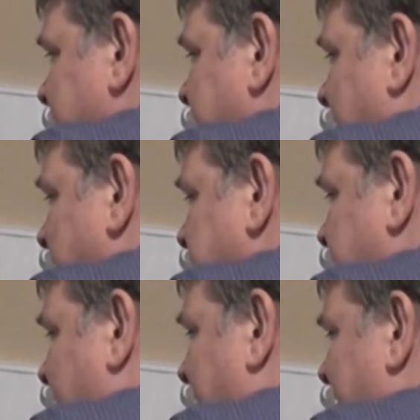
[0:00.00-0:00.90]
times
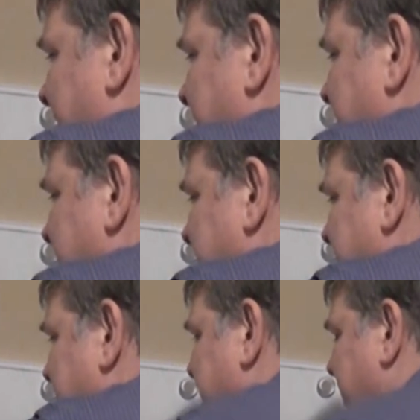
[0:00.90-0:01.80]
5
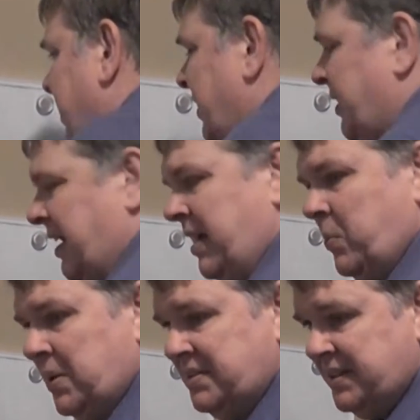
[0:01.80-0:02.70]

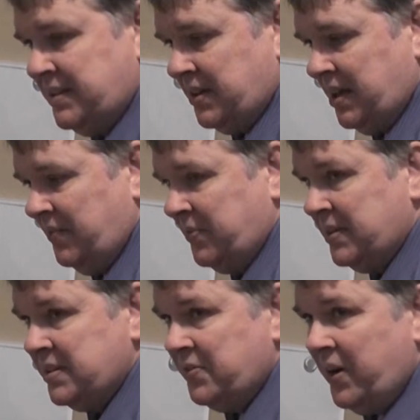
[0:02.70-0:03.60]
equals the
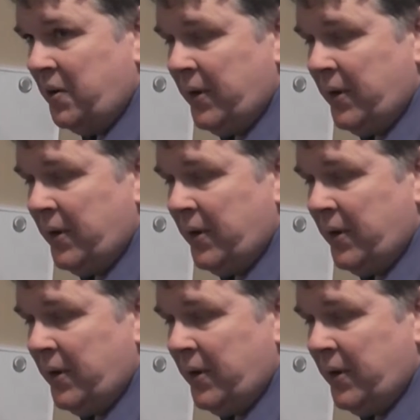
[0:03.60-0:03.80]
circumference of our